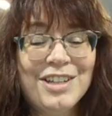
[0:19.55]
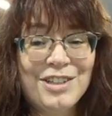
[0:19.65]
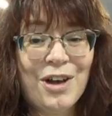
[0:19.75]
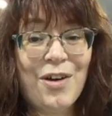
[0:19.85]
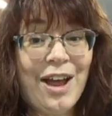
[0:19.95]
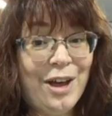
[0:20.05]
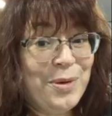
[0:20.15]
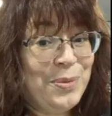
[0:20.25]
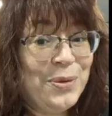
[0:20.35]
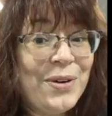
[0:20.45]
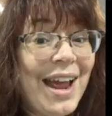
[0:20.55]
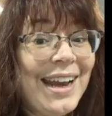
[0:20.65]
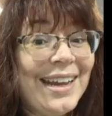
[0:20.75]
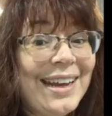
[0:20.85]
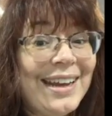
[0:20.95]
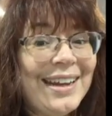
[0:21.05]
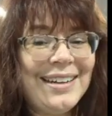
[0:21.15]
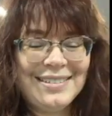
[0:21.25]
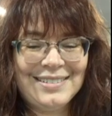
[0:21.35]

So I hope you're ready.